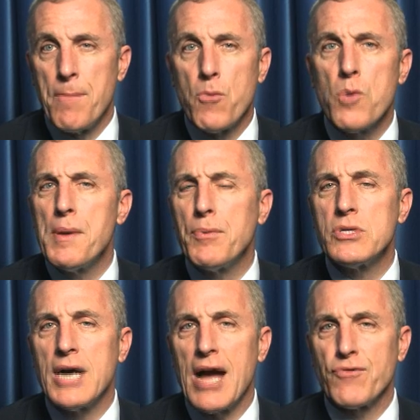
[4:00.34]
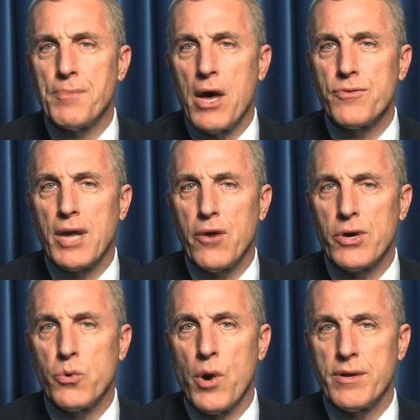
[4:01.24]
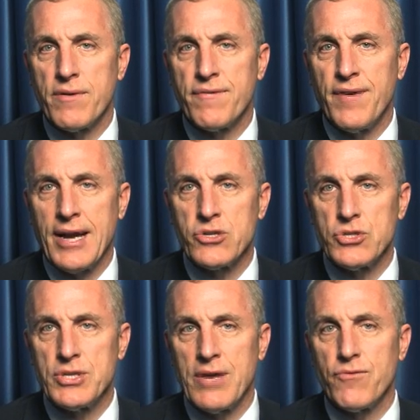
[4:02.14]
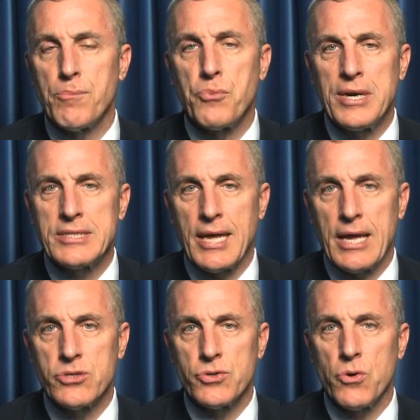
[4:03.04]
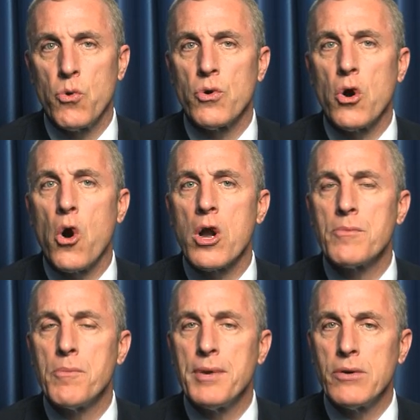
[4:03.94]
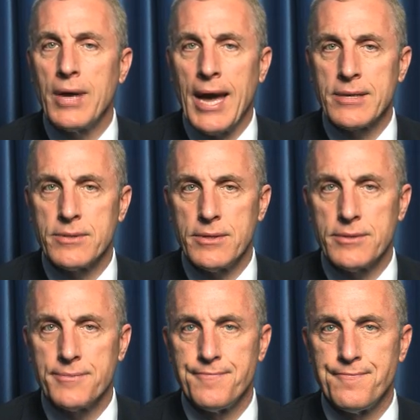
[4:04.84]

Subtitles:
More people die from healthcare-acquired infections than from breast cancer or automobile accidents.